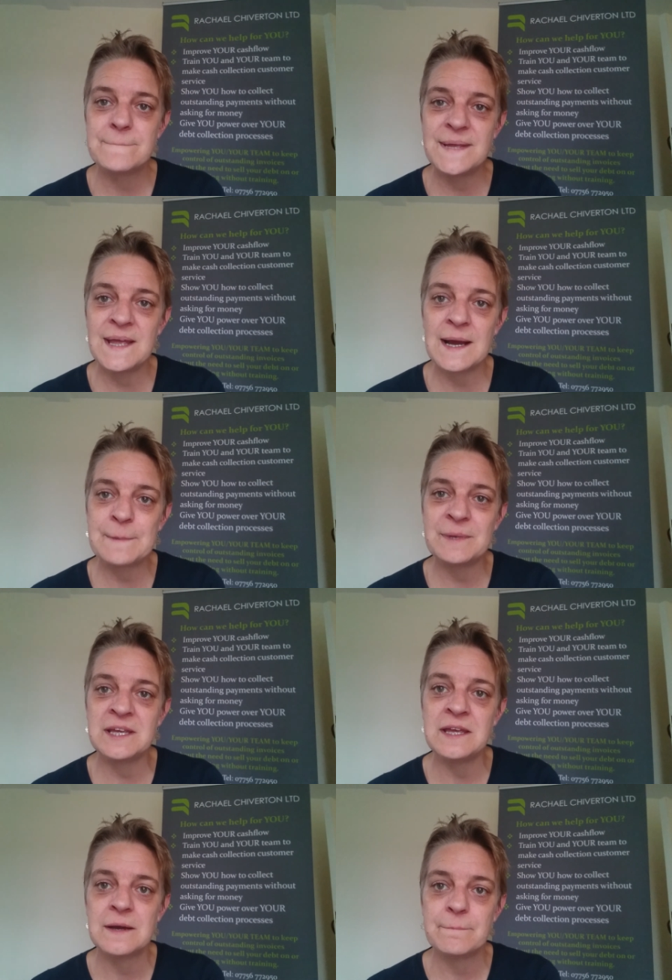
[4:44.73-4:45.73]
be
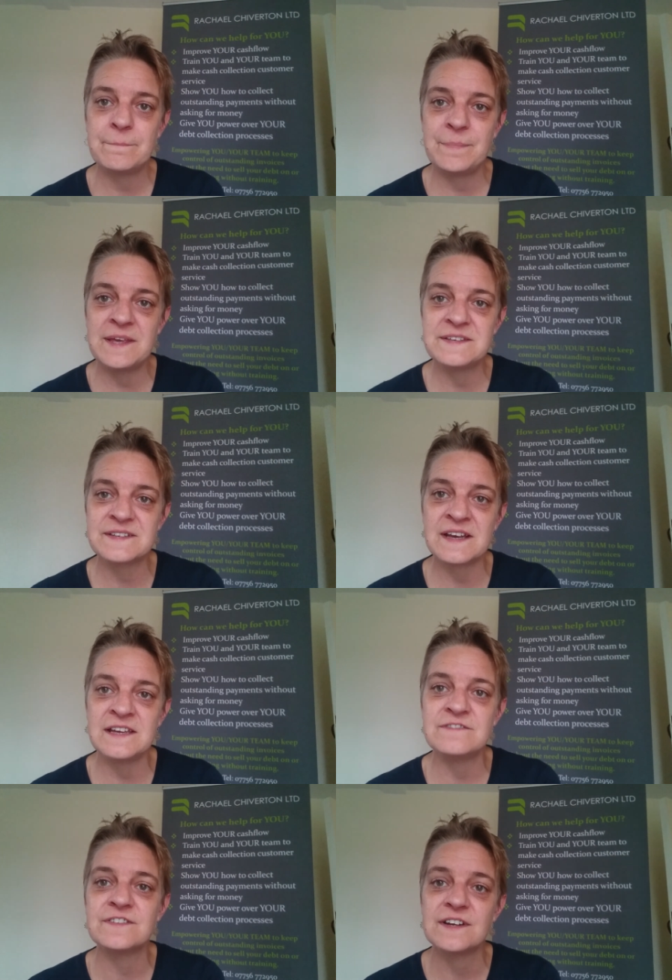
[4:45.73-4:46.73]
happy, be
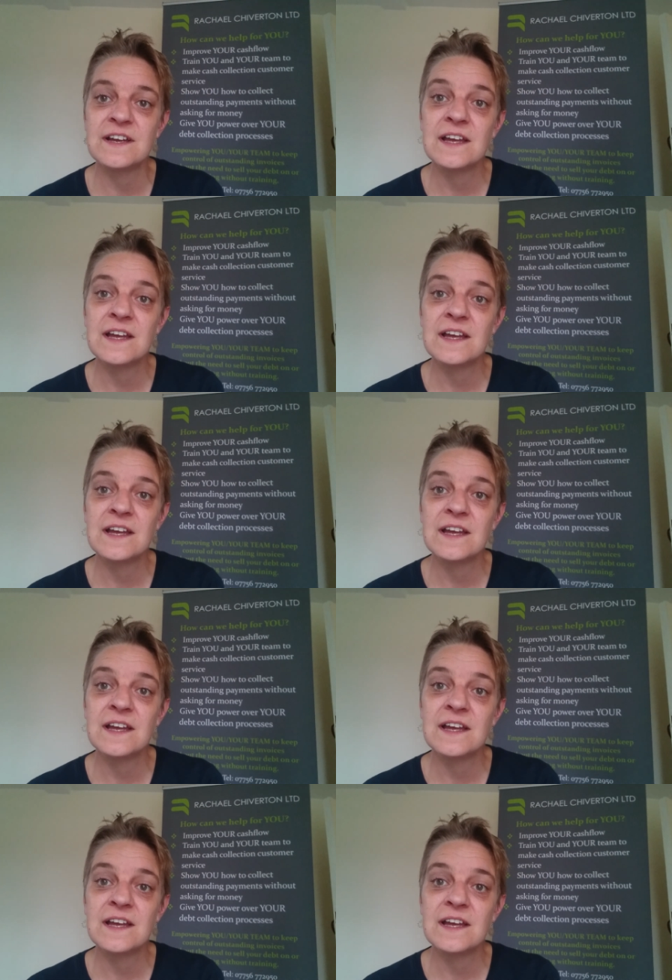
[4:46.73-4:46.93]
safe,